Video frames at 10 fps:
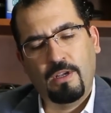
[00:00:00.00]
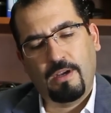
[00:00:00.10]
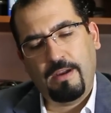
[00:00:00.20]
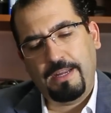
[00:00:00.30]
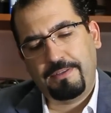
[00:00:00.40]

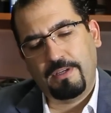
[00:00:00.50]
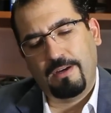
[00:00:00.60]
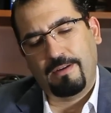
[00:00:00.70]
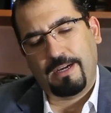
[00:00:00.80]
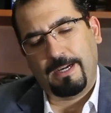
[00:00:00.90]
All right,
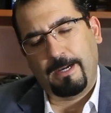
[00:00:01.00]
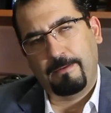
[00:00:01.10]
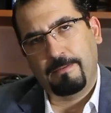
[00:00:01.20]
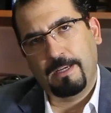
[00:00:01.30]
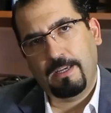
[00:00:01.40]
so
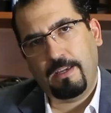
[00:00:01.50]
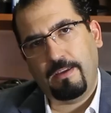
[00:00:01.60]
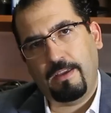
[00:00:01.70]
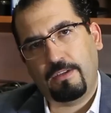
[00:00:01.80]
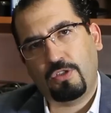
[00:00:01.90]

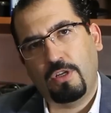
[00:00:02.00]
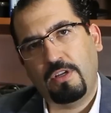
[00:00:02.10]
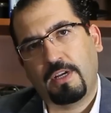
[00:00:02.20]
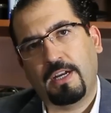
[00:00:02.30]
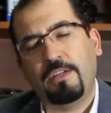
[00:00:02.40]
should
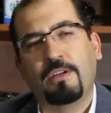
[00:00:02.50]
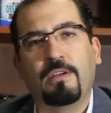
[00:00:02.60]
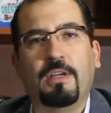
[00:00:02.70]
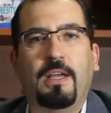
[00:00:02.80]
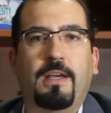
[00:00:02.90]
you cut
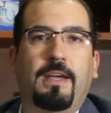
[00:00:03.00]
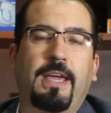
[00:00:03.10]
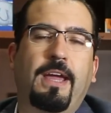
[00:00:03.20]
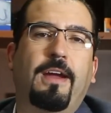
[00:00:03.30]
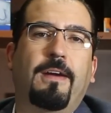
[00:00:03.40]
your
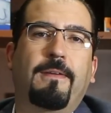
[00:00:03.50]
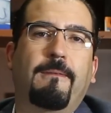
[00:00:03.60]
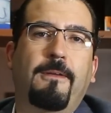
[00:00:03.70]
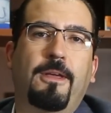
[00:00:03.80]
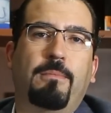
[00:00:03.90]
hair
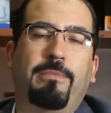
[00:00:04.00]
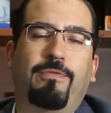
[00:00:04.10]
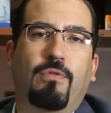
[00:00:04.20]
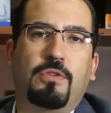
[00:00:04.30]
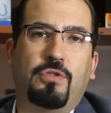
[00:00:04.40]

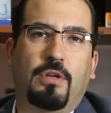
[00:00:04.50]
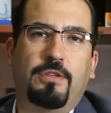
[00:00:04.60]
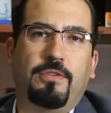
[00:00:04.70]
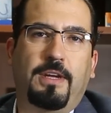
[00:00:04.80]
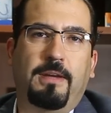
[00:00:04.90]
before
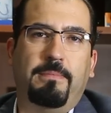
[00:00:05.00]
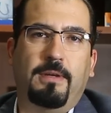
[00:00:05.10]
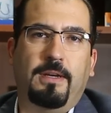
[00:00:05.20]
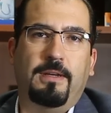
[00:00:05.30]
surgery